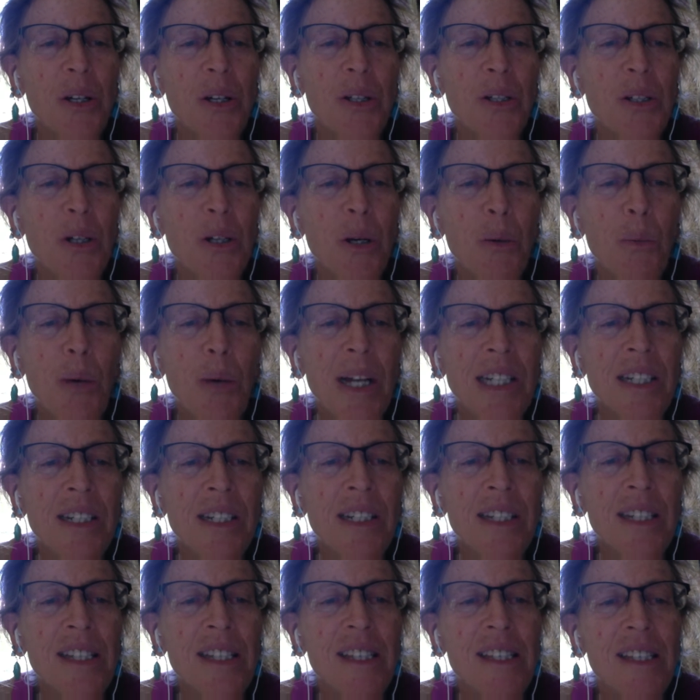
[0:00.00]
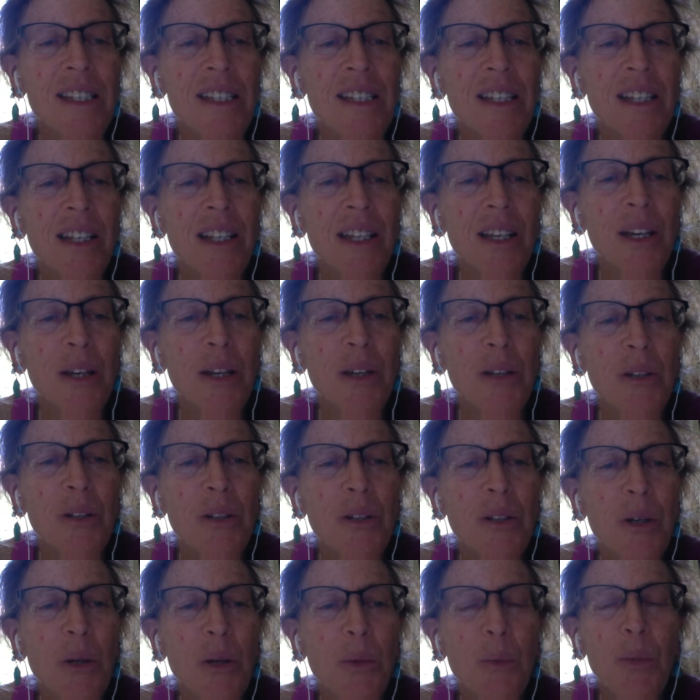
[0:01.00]
no wetness,
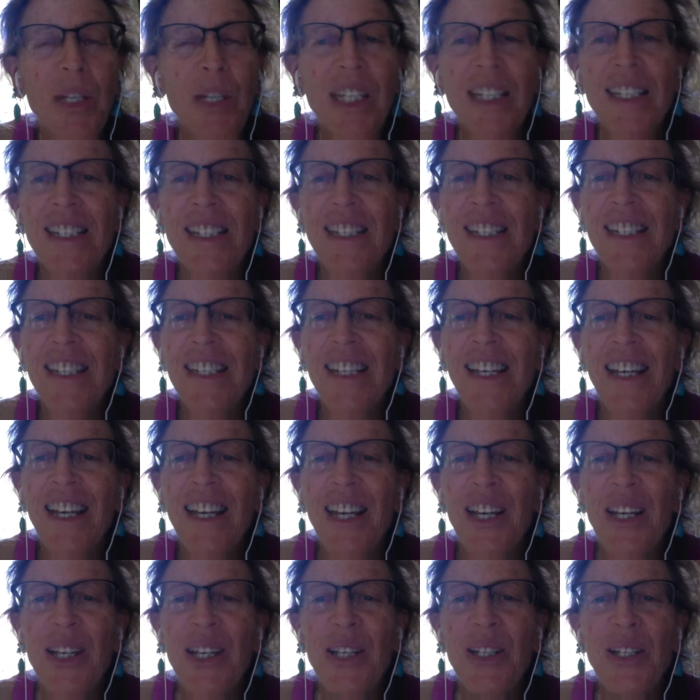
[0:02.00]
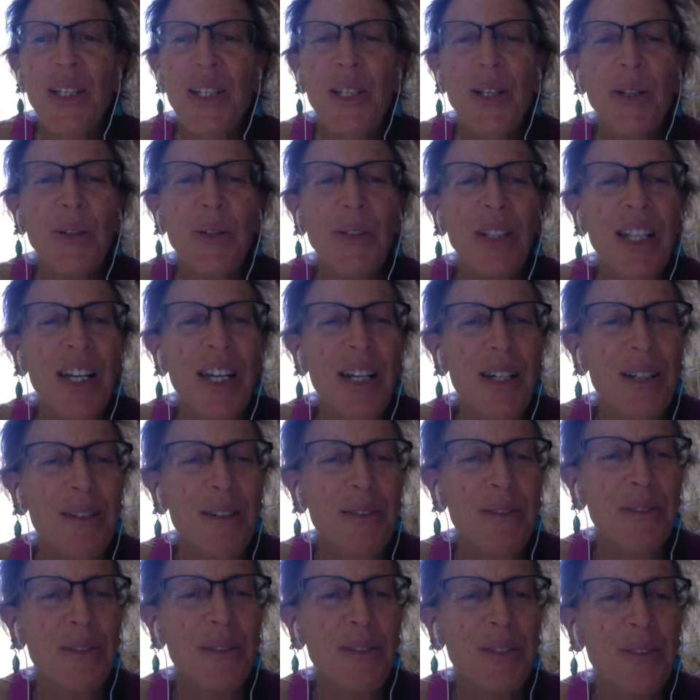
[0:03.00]
no wind, no
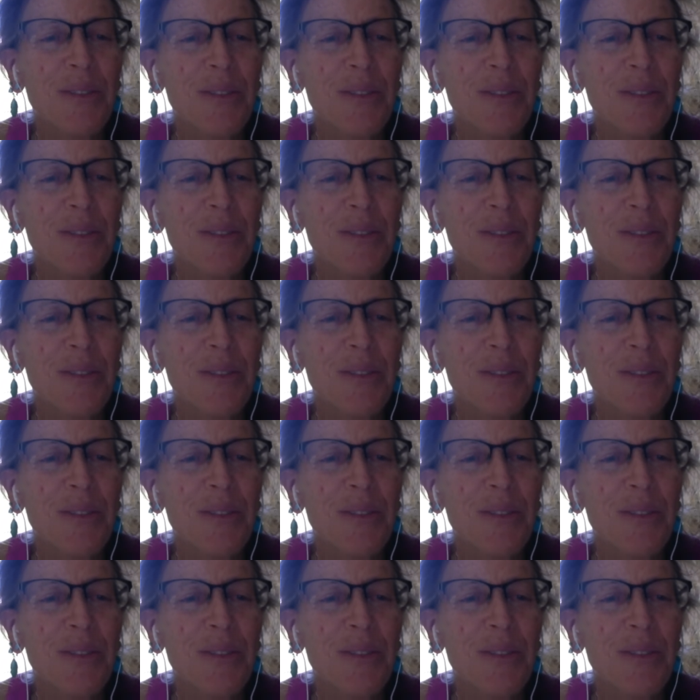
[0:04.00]
love.